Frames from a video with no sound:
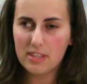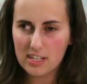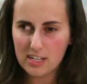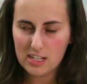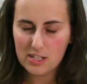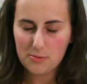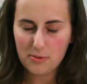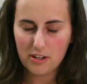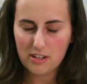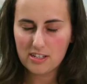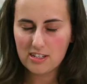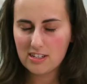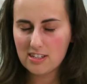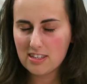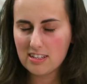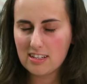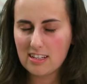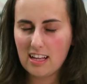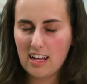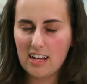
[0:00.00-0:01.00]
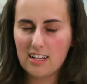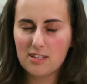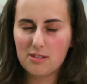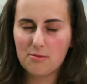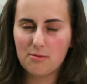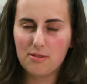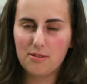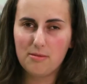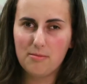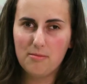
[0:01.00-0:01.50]
kids walked into the
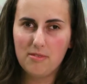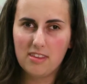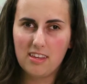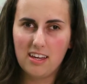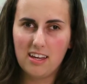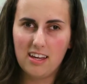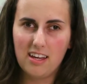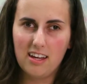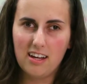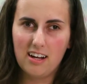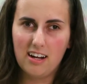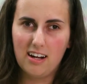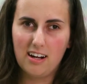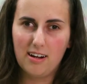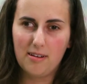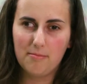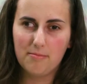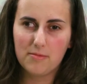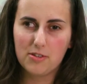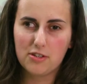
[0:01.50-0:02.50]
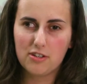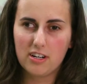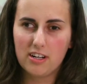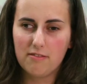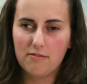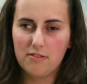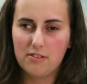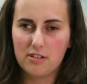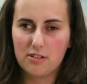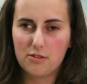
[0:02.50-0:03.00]
classroom, they turned
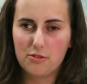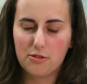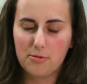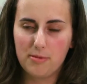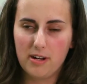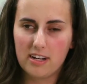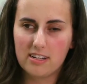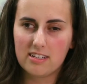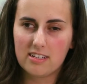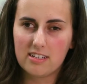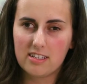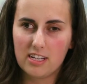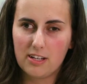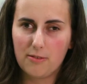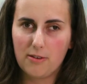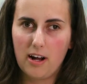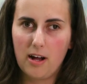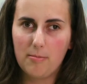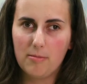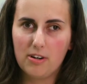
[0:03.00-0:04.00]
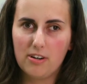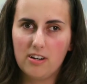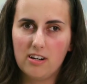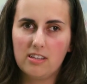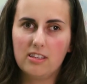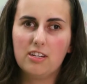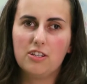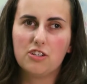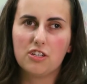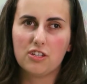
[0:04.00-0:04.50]
on Physics Toolbox Accelerometer
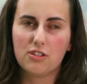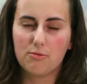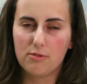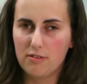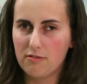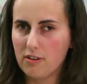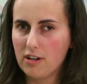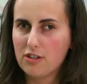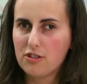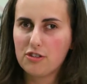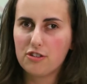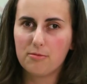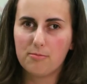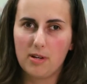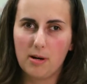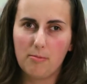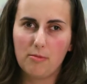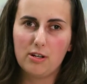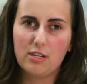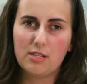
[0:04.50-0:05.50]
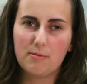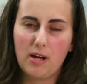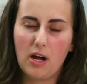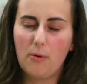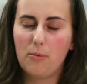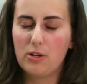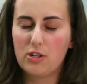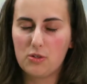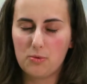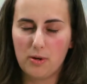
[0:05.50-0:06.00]
and they just refreshed their memories
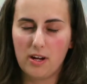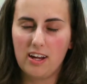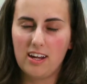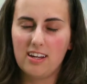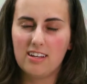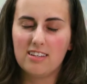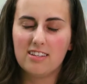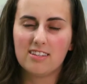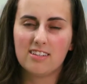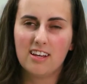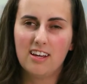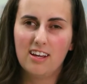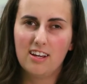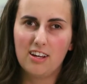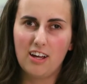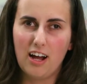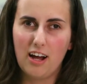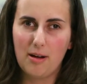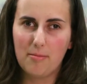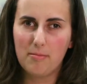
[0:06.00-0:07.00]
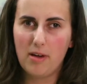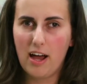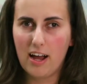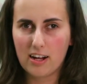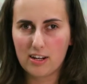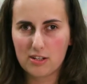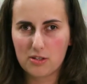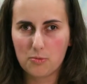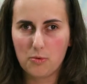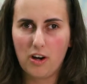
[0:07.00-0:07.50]
about which way is
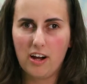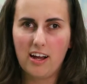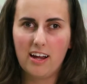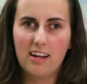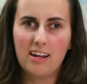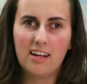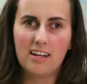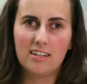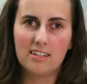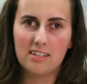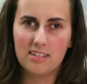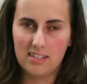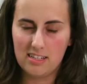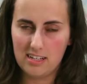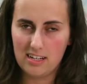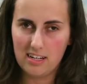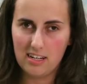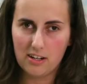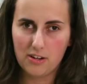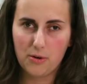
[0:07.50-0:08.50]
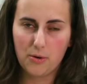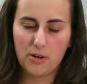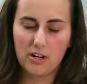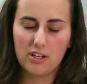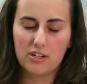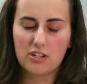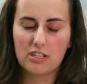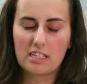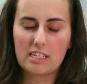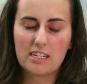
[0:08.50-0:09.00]
X, Y, and Z
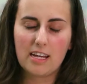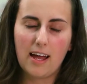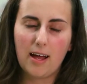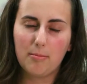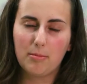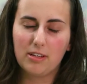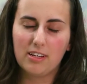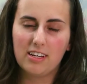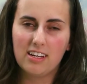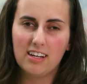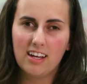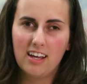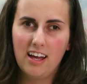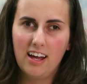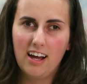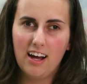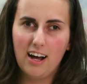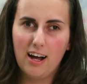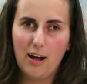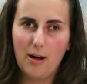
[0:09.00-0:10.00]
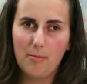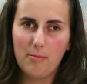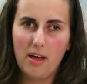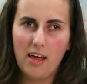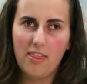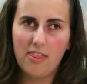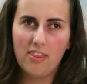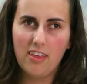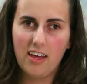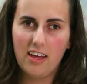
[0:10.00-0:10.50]
according to the tablet.
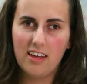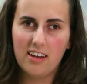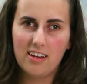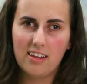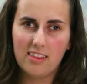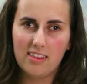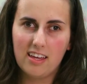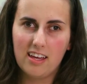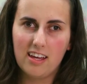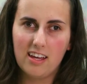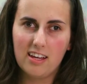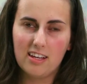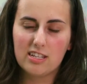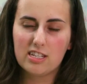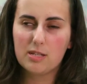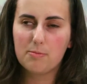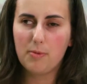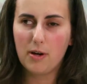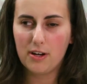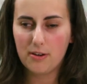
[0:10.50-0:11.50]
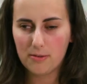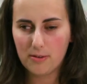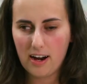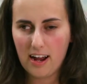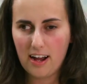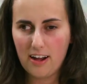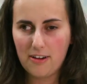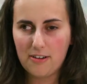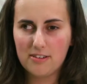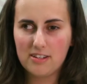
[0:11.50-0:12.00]
And then they spun
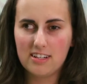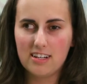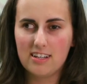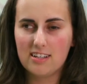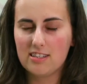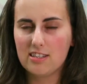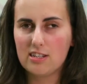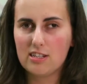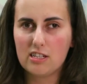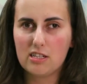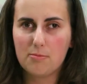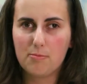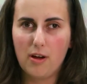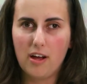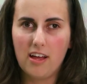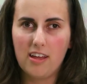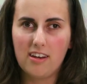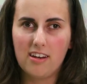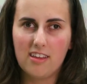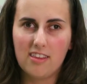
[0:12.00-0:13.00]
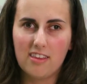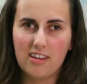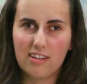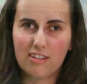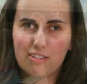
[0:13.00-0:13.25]
around, and as they spun, they